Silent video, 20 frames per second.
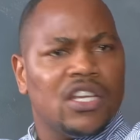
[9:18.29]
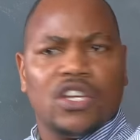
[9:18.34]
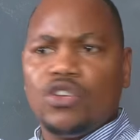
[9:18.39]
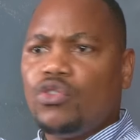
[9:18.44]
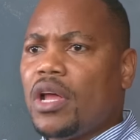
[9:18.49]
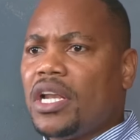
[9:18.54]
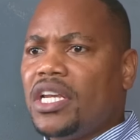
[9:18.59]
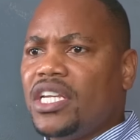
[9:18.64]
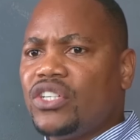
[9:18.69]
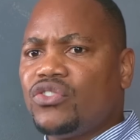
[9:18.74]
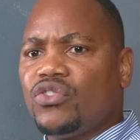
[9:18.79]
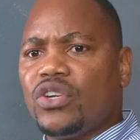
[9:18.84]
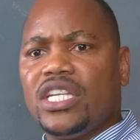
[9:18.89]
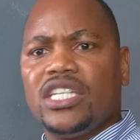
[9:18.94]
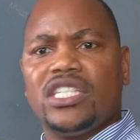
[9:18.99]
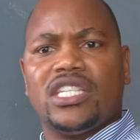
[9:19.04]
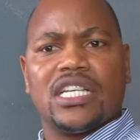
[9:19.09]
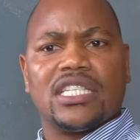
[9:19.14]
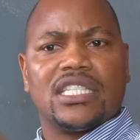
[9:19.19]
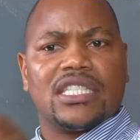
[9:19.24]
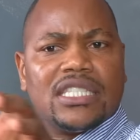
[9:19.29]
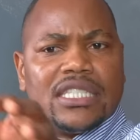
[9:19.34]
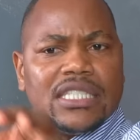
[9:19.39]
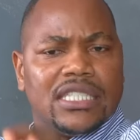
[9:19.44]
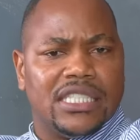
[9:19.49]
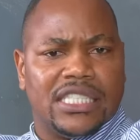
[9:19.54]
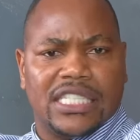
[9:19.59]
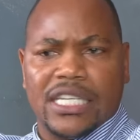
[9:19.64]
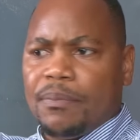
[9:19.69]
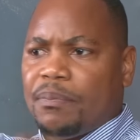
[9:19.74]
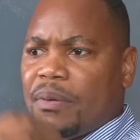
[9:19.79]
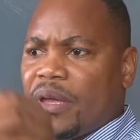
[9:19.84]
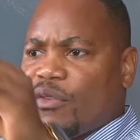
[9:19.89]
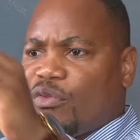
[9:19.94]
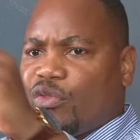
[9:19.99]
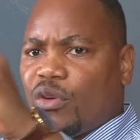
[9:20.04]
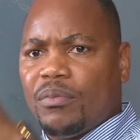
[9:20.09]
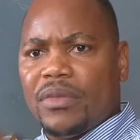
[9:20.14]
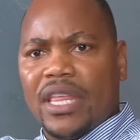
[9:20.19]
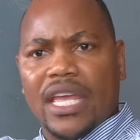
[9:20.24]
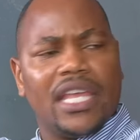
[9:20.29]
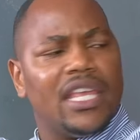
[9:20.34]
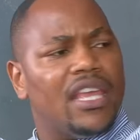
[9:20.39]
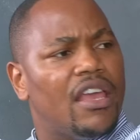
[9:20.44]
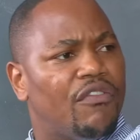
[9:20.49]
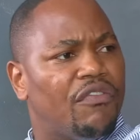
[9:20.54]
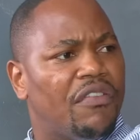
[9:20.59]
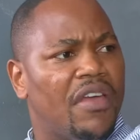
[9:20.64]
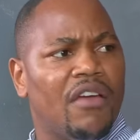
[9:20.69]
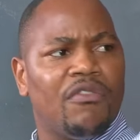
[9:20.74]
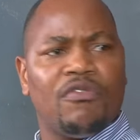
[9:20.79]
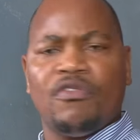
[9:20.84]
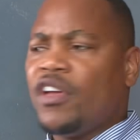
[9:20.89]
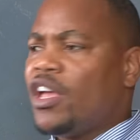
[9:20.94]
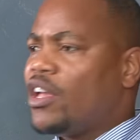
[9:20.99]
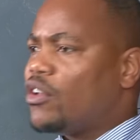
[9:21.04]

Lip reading: You are literally just dipping from the EFF,